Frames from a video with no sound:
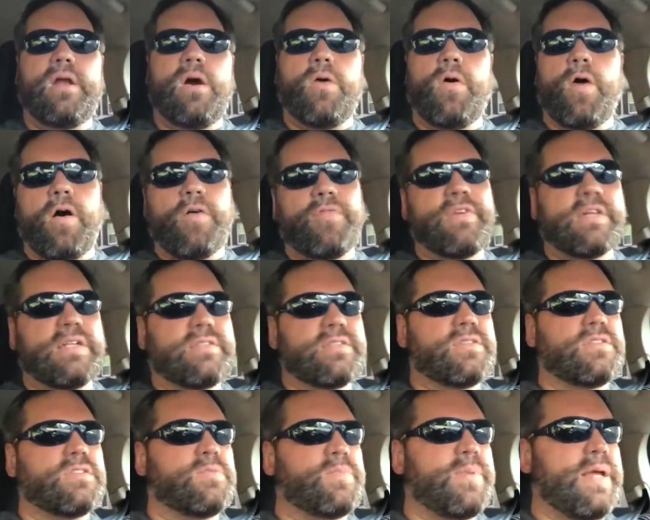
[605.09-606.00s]
No
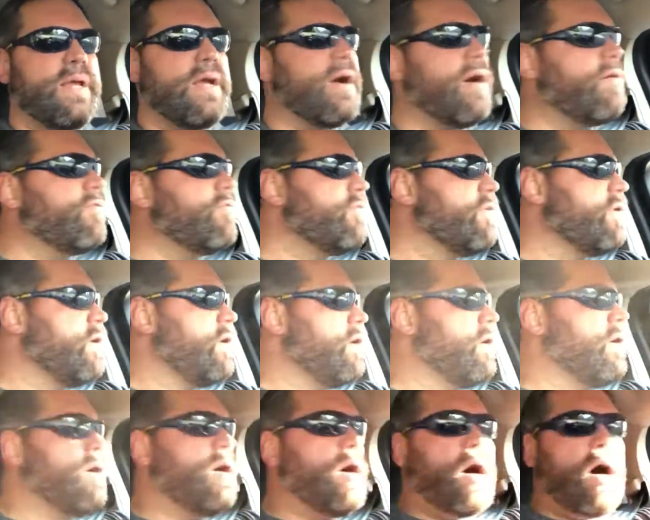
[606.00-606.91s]
offense to speak of,
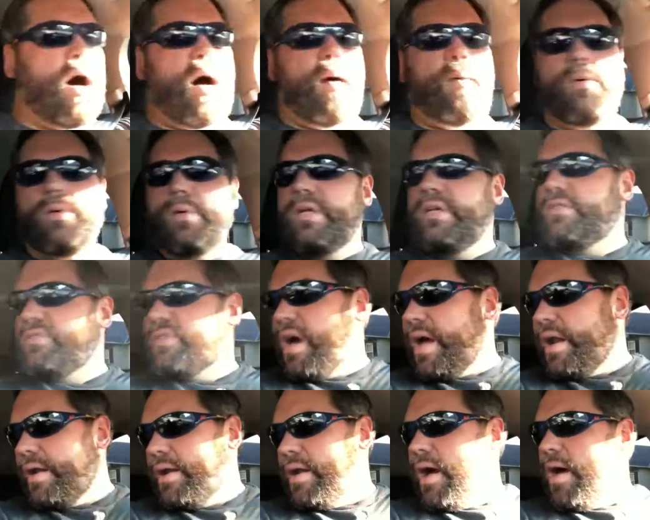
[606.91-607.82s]
or at least
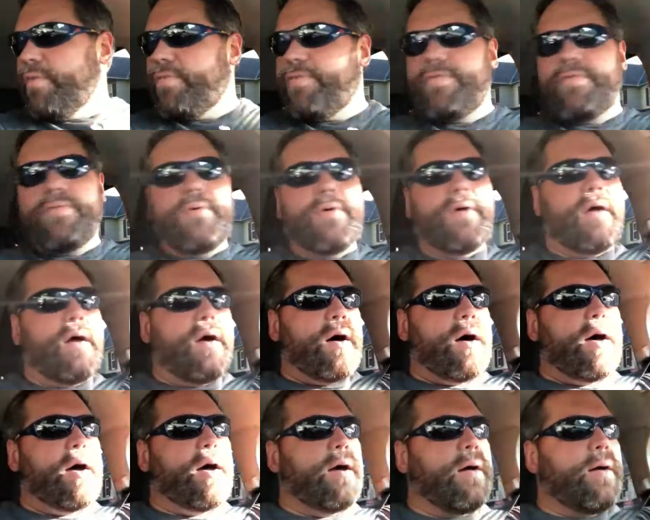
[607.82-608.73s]
not enough,
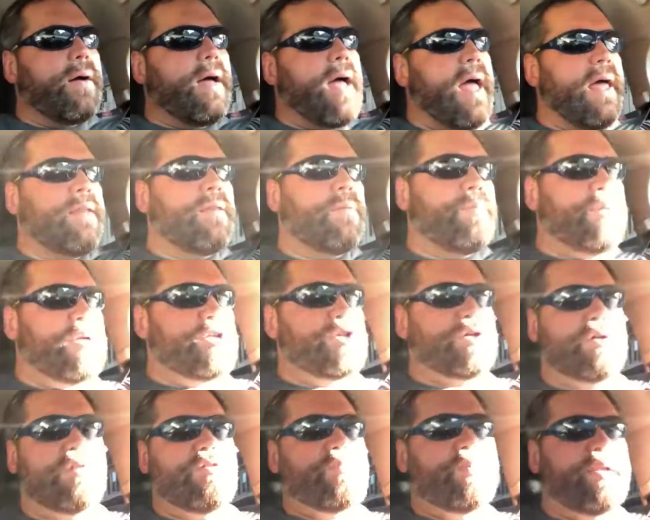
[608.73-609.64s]
and the
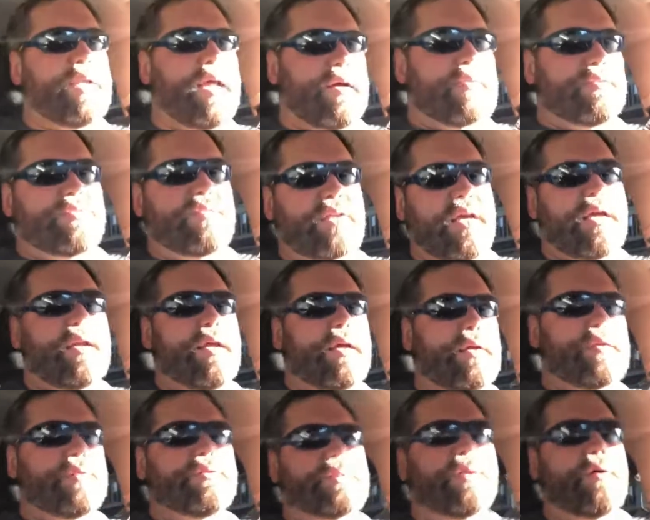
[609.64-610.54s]
pitching has been
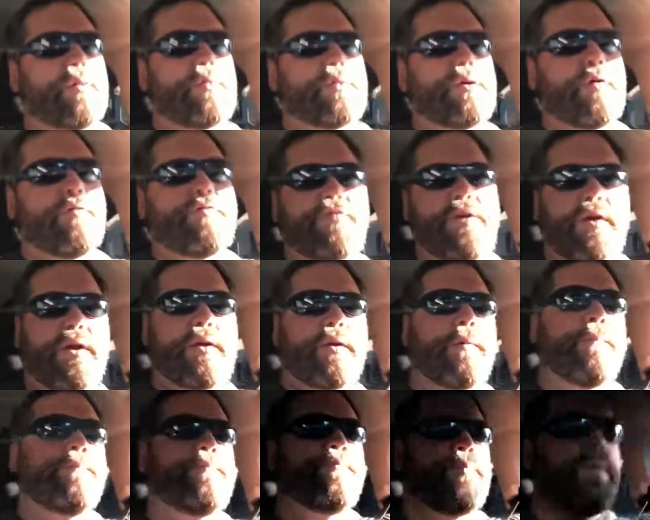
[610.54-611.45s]
outstanding, so go
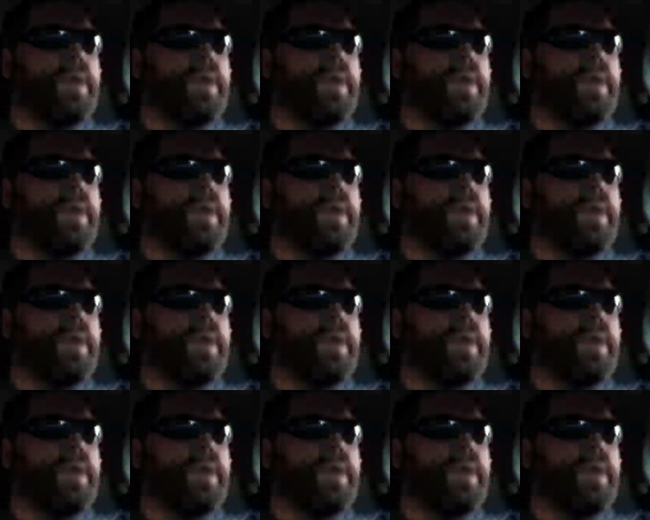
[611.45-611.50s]
figure.